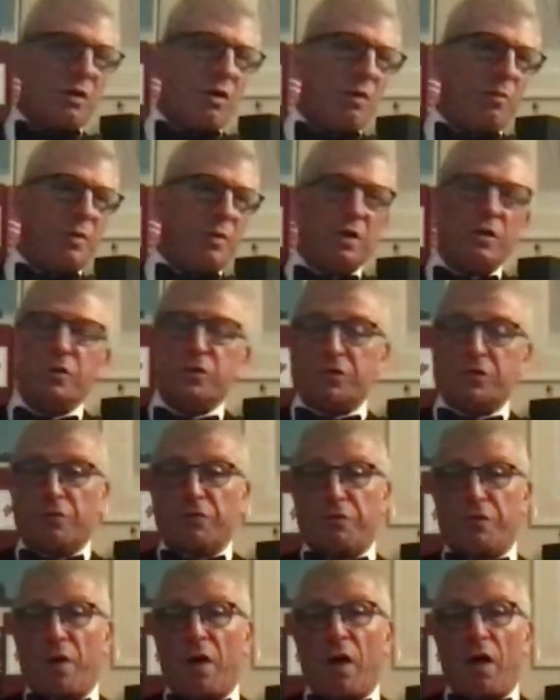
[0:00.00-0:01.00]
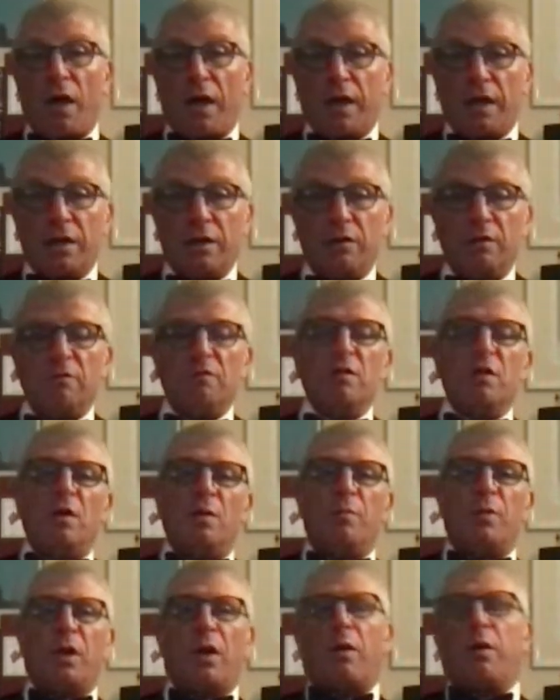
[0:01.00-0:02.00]
Our opinions are fine,
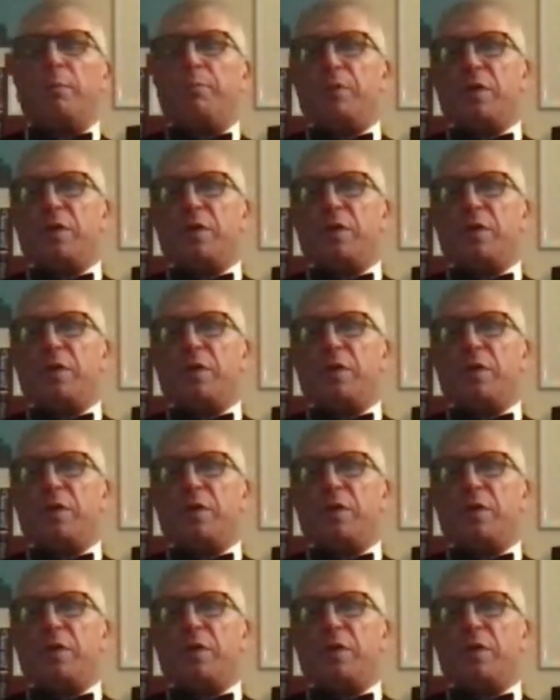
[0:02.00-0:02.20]
but our